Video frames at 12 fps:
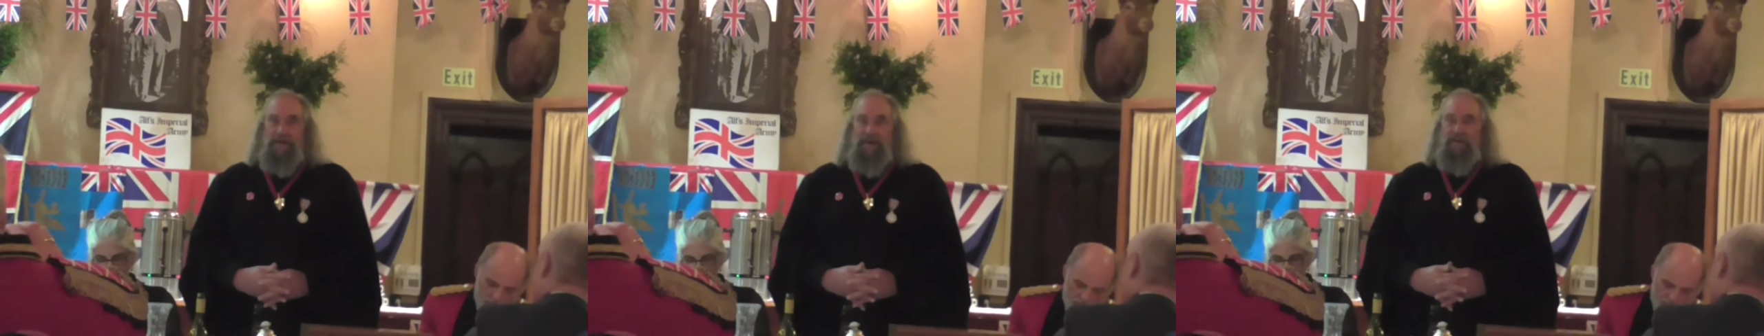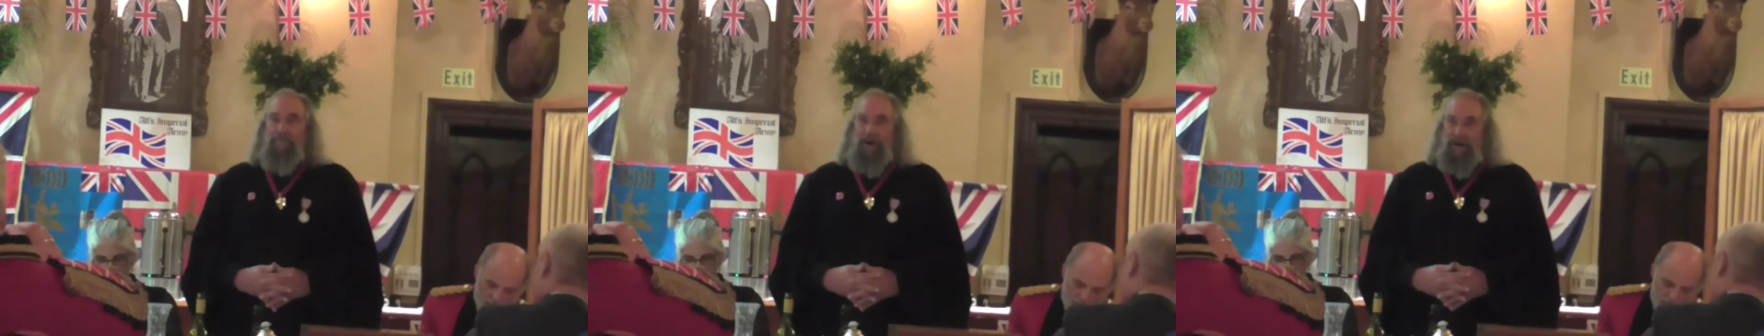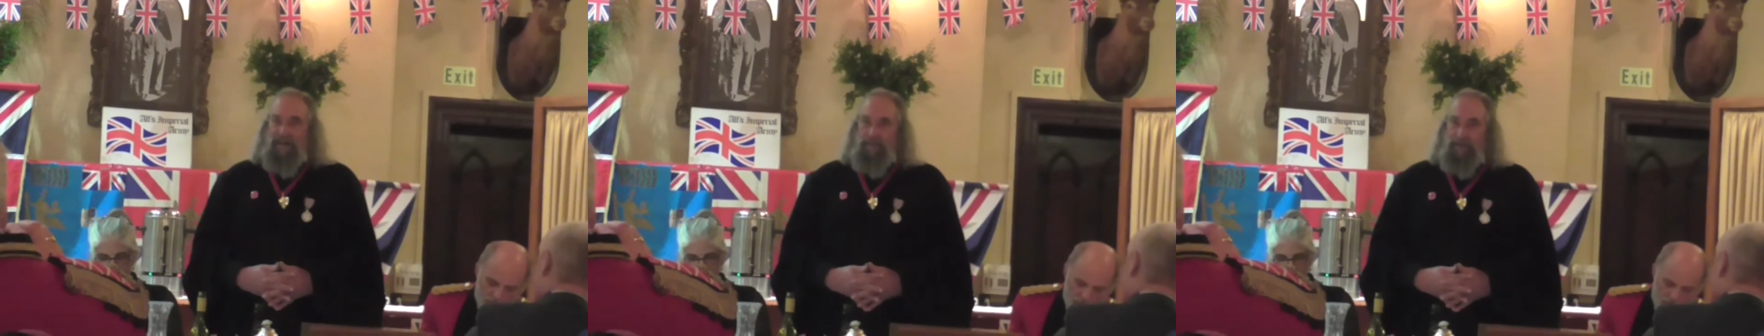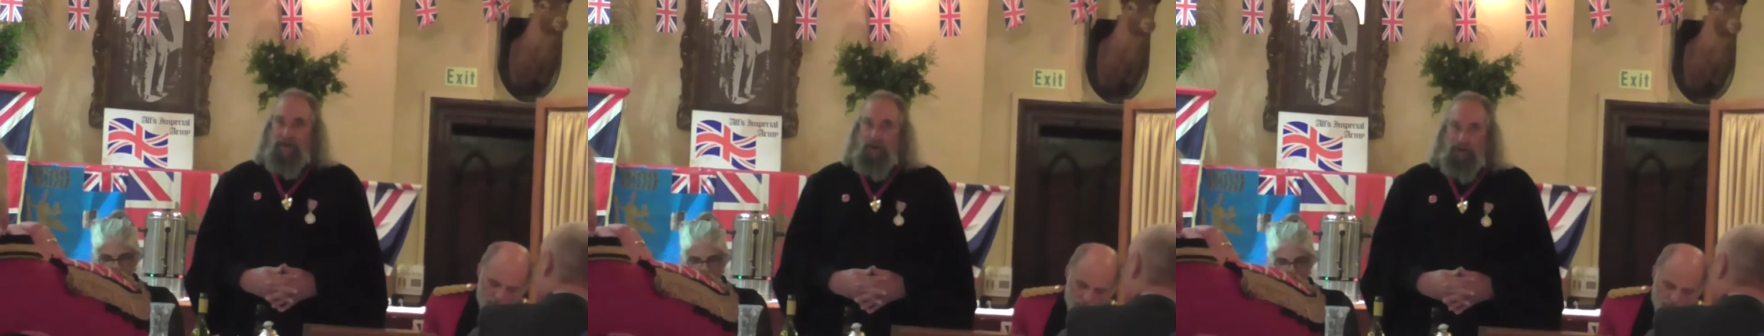a
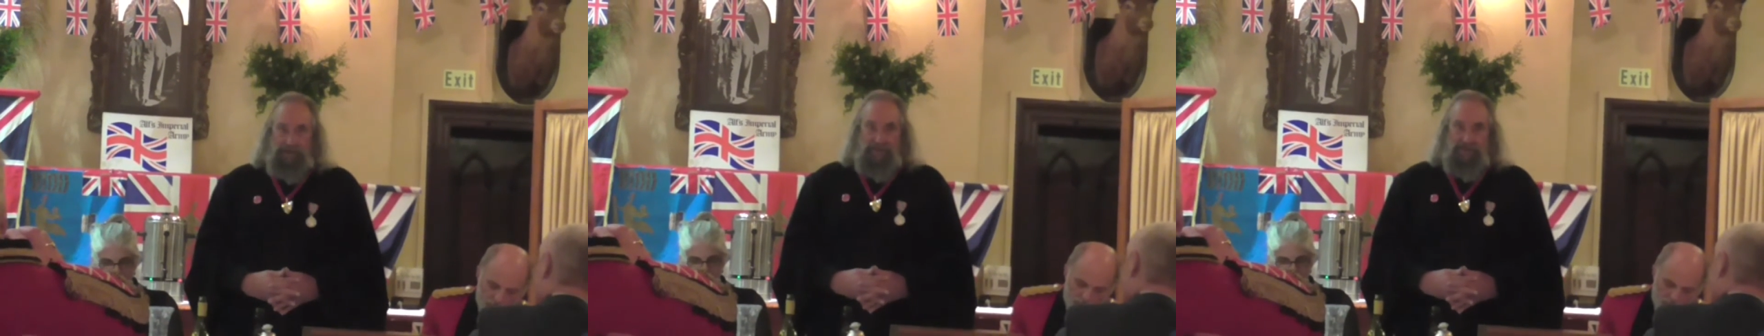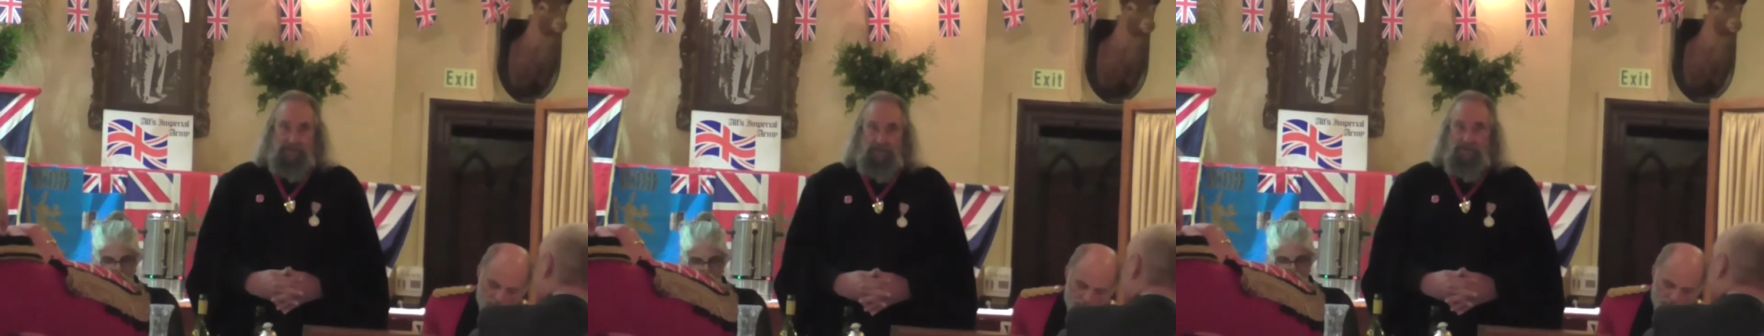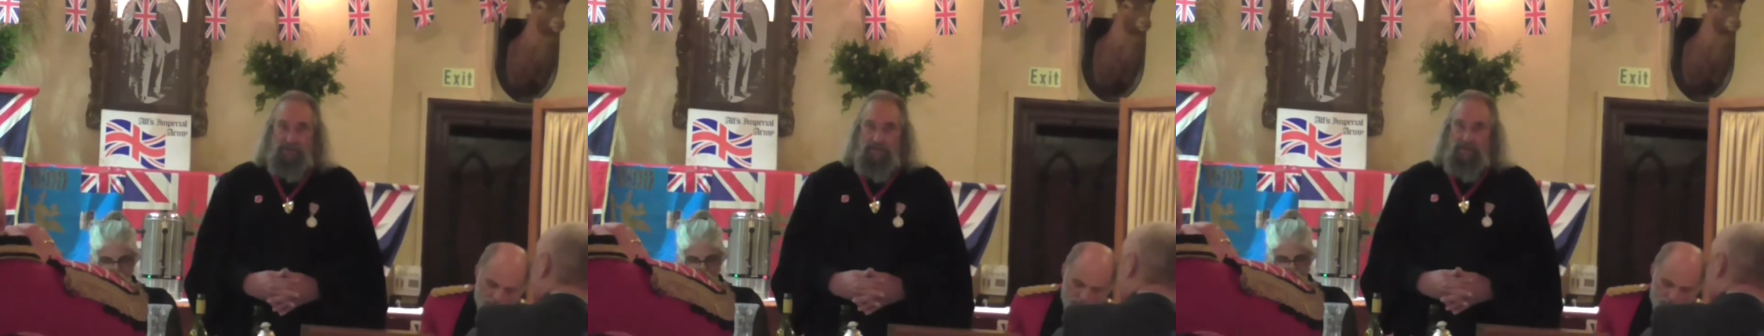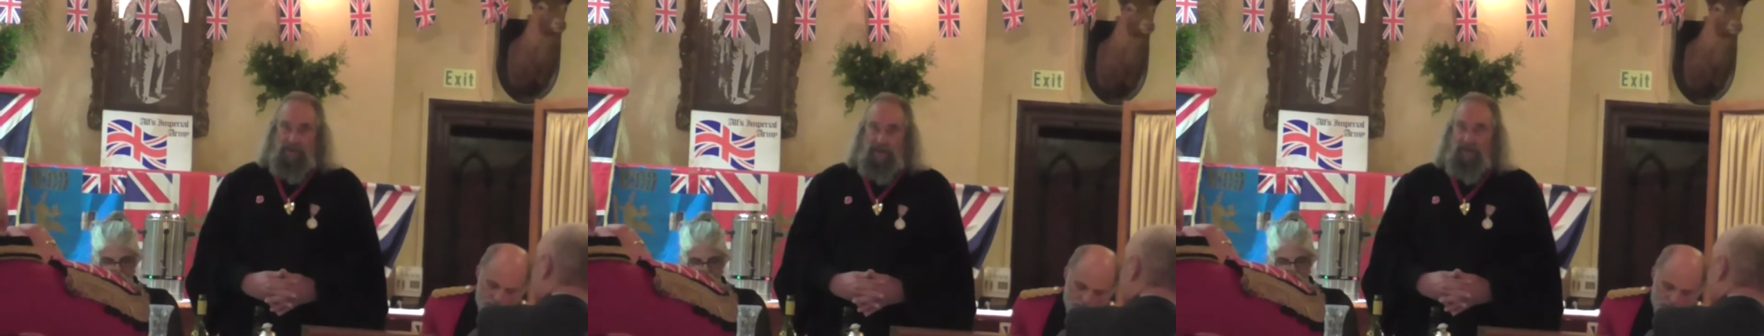remarkably odd institution.
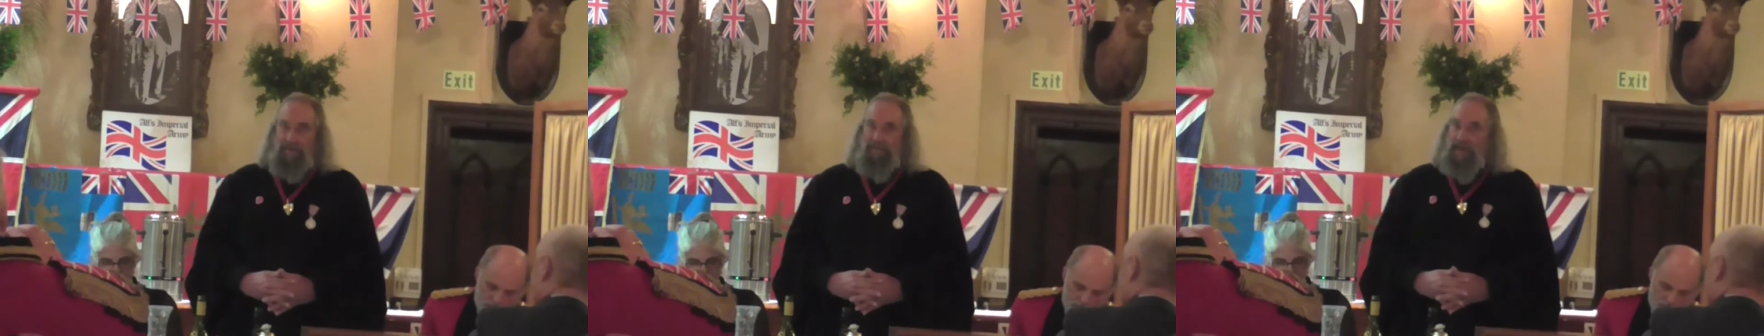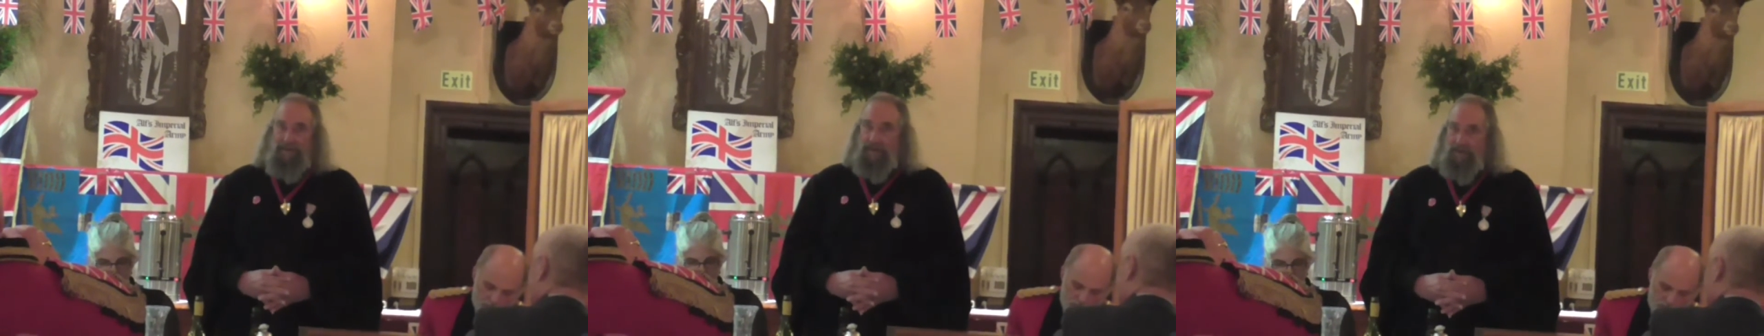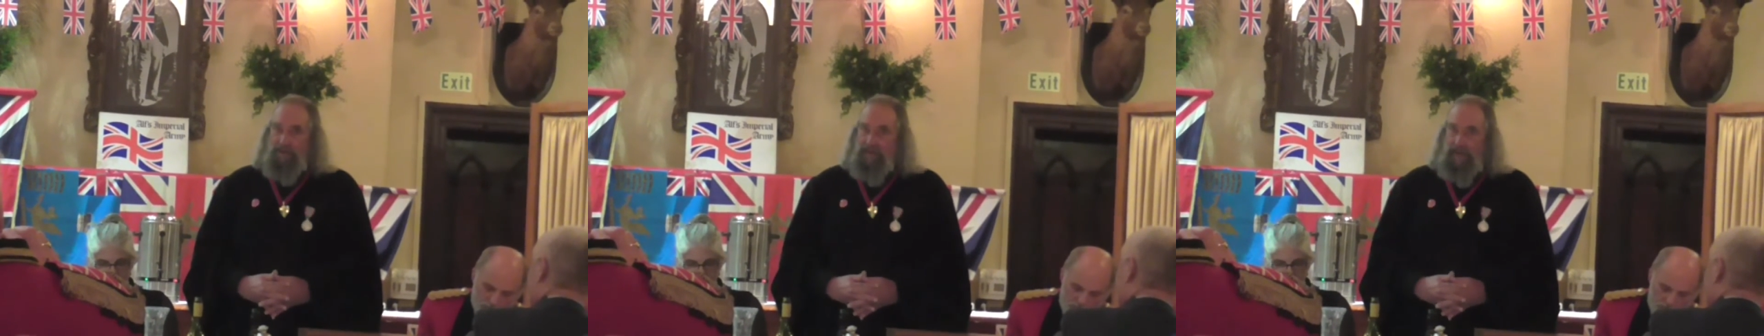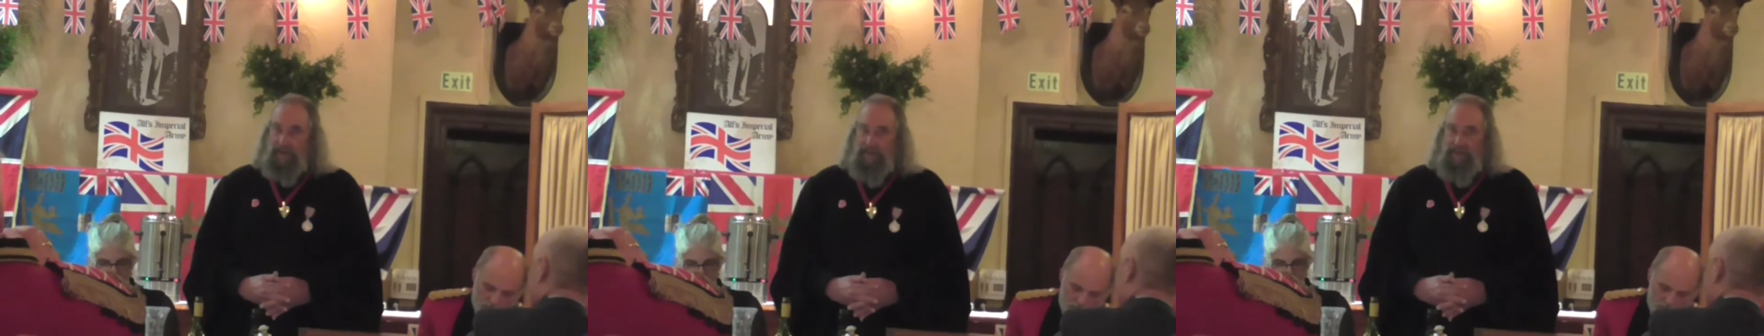I know of nothing else
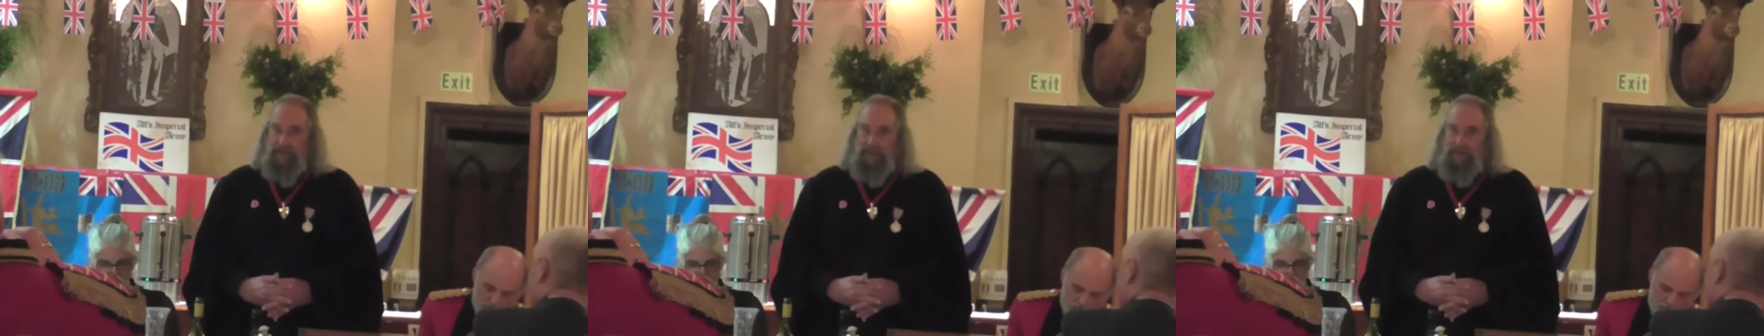like it.